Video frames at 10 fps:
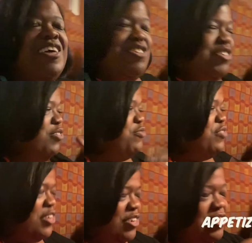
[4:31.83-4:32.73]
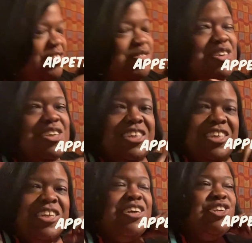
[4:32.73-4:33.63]
So first, we're gonna get
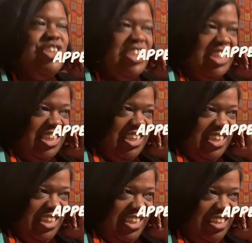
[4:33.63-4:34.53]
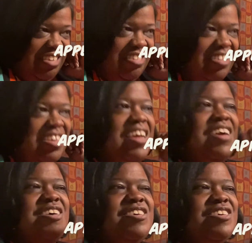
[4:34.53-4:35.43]
our cheese
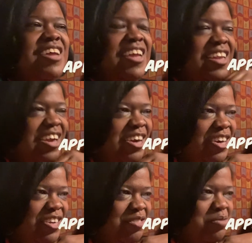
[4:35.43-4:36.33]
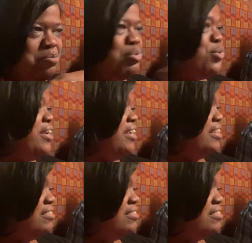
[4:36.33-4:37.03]
and our Breads